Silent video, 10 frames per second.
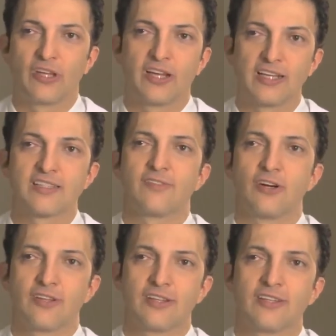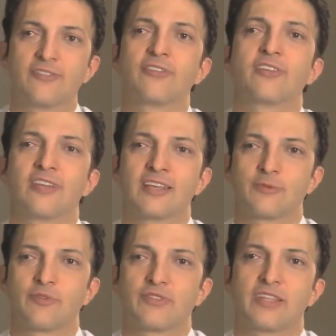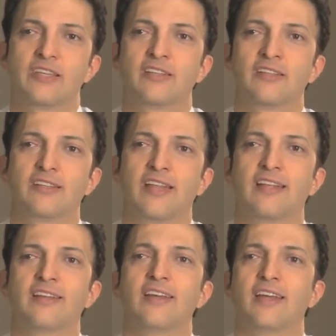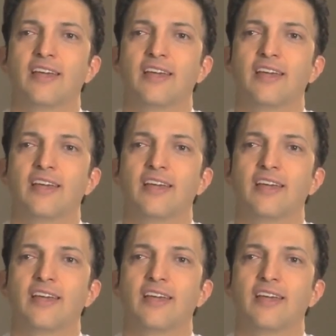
because of all the different things we've seen, that